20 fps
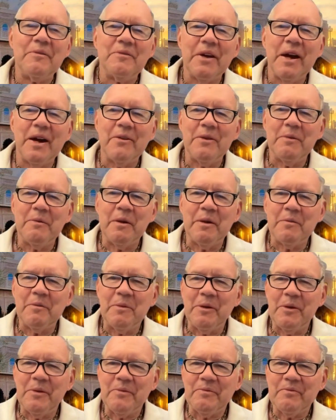I
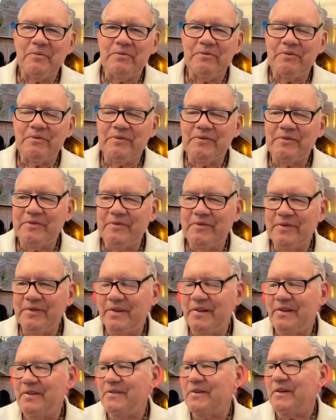remember,
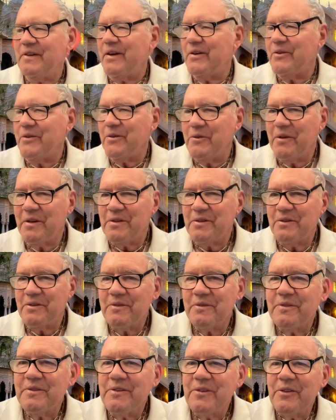I don't know what
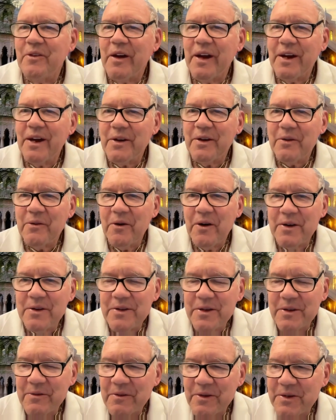grade it
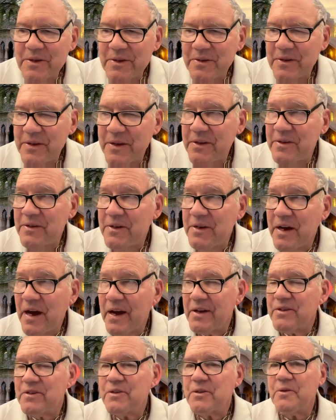was in
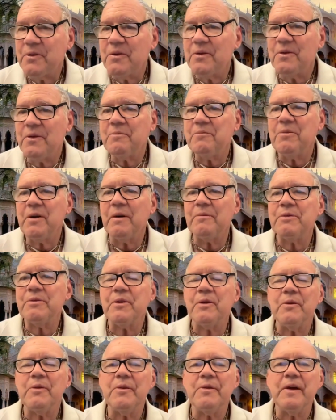high school or prep
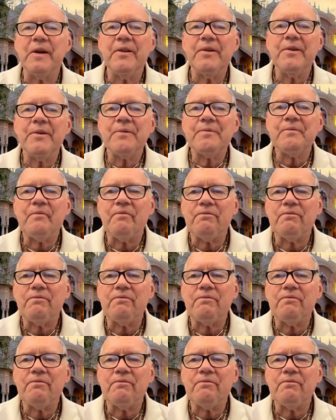school rather.